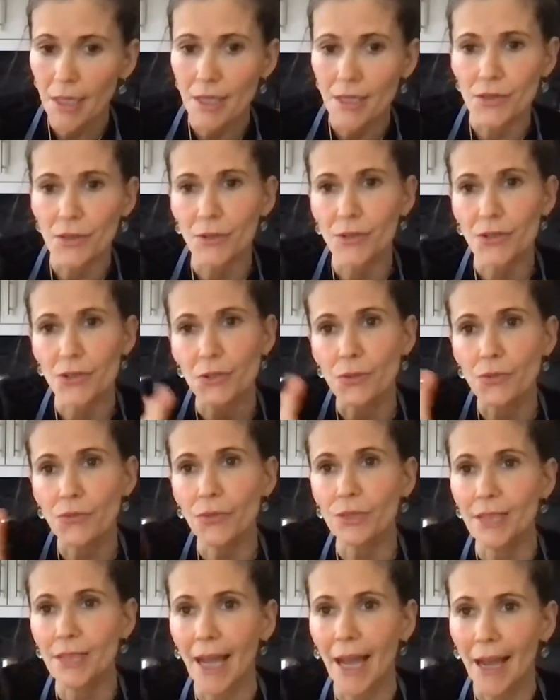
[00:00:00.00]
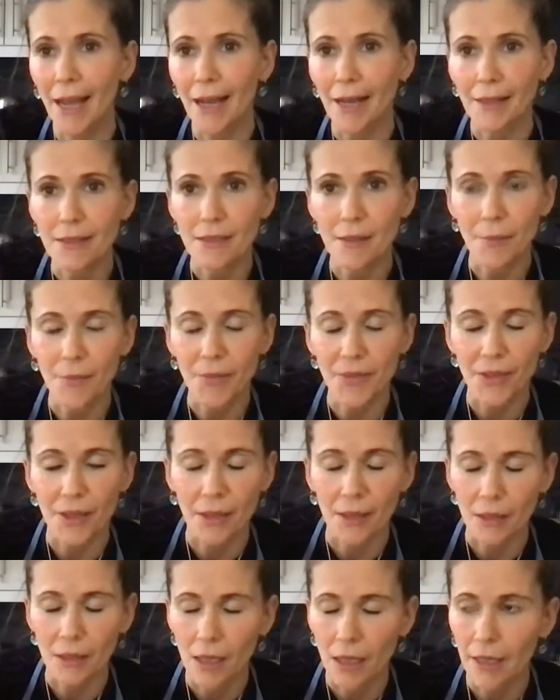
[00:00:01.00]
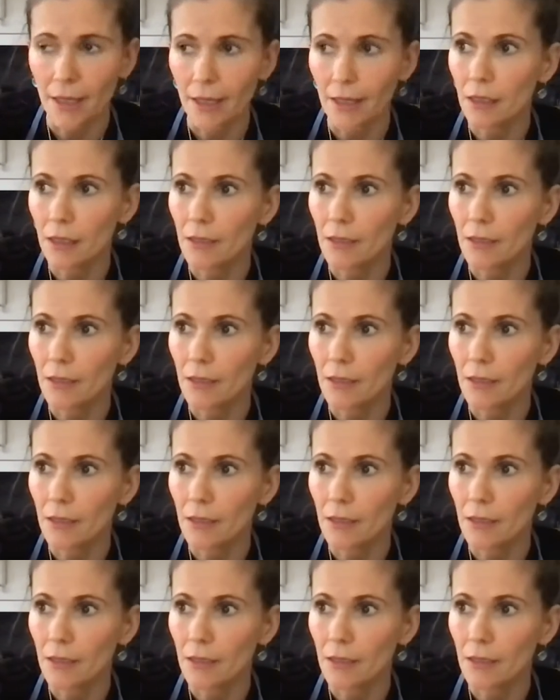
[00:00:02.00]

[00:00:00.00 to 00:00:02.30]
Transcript: So it's useful to add something like